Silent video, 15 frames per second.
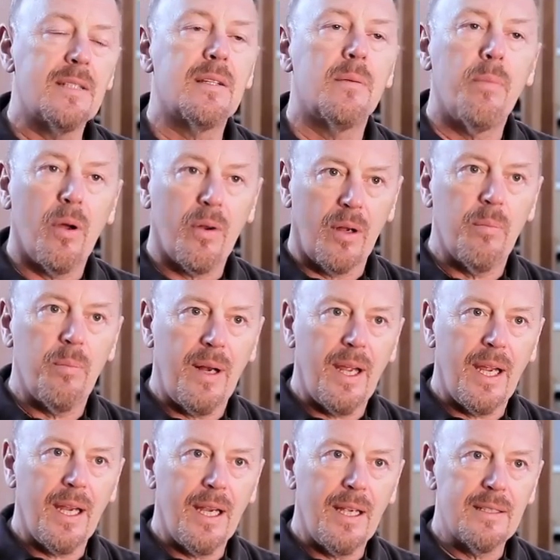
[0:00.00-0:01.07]
It's a modern
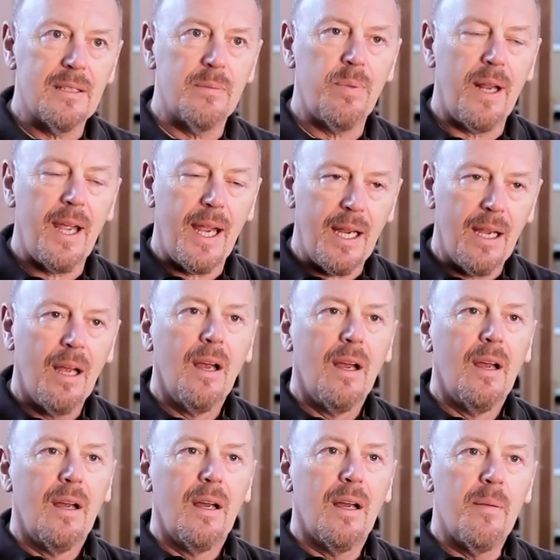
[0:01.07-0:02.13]
play. It's a play
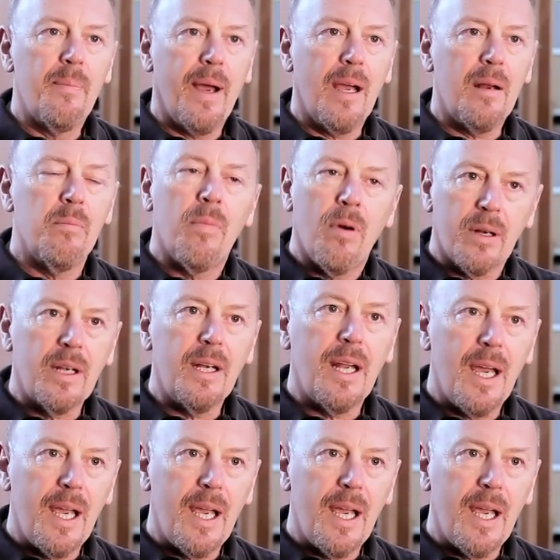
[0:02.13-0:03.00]
about modern